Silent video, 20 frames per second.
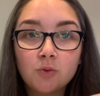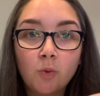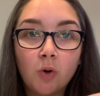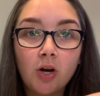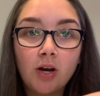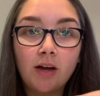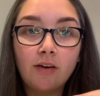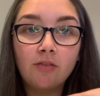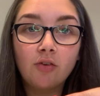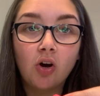
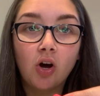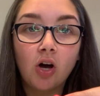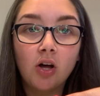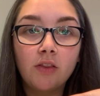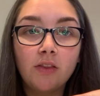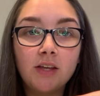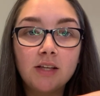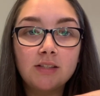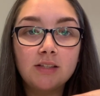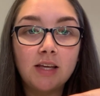one I've
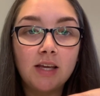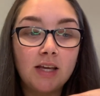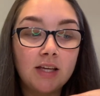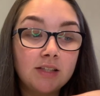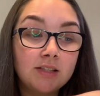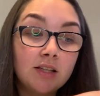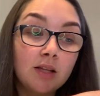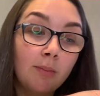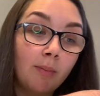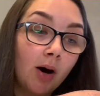got, this
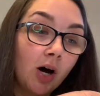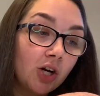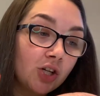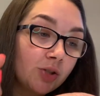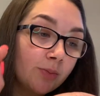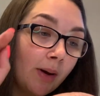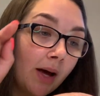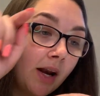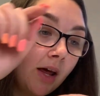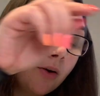is the
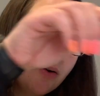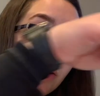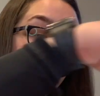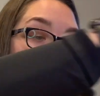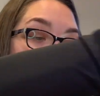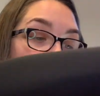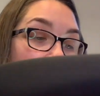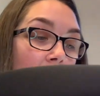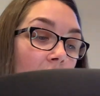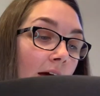marshmallow
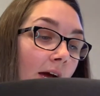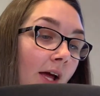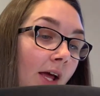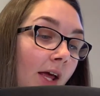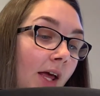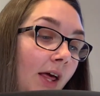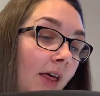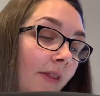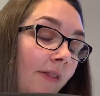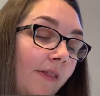colour
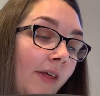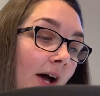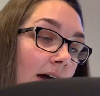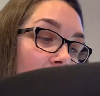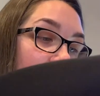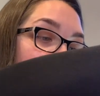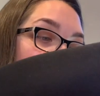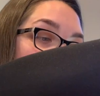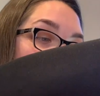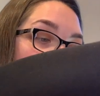
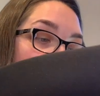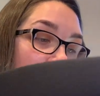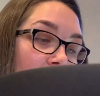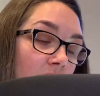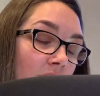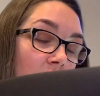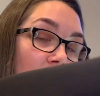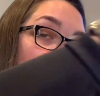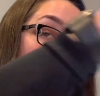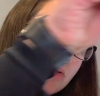that I
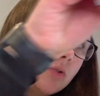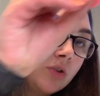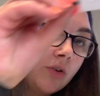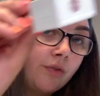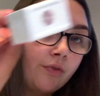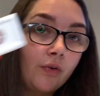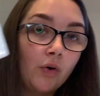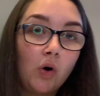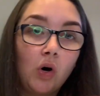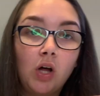use
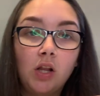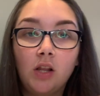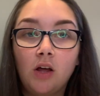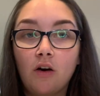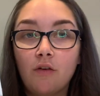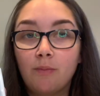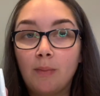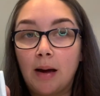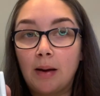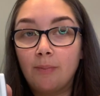for a
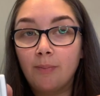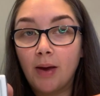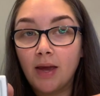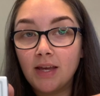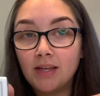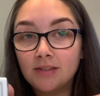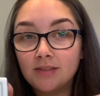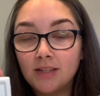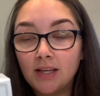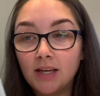lot of my
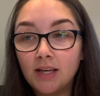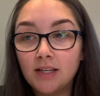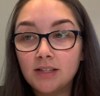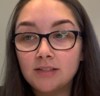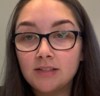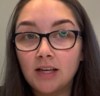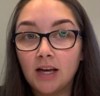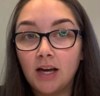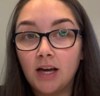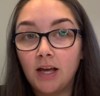
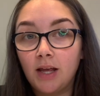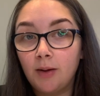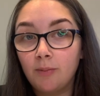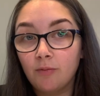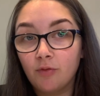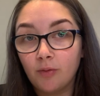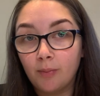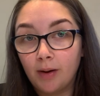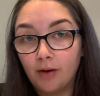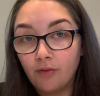bases
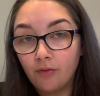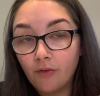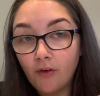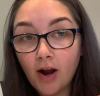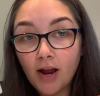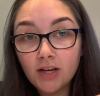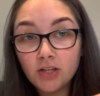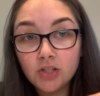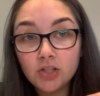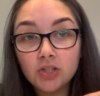and for my
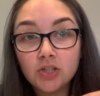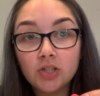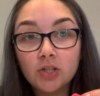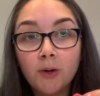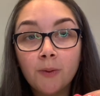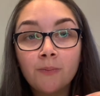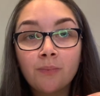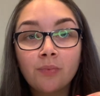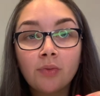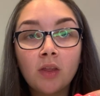French.
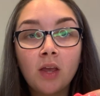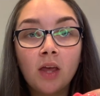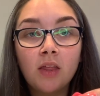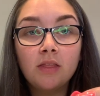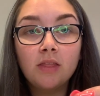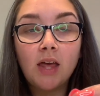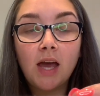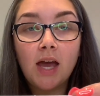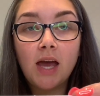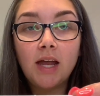
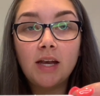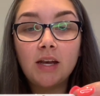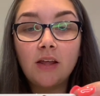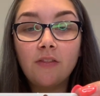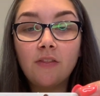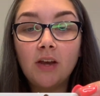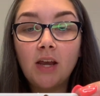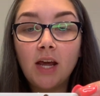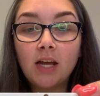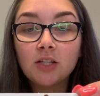Then
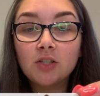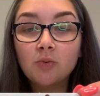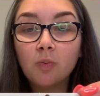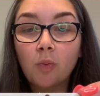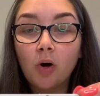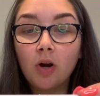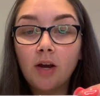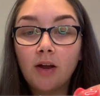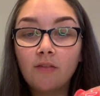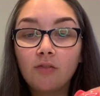the next
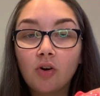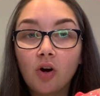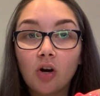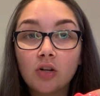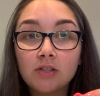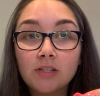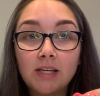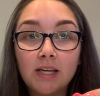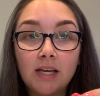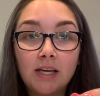one I've
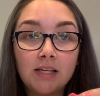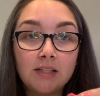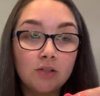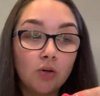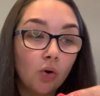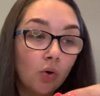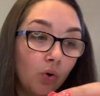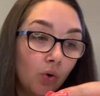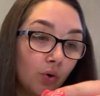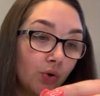got is
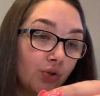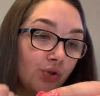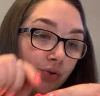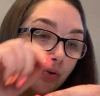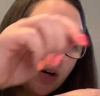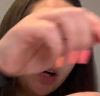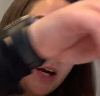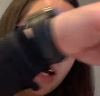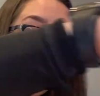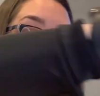
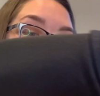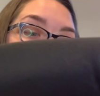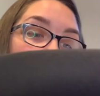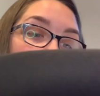Audrey,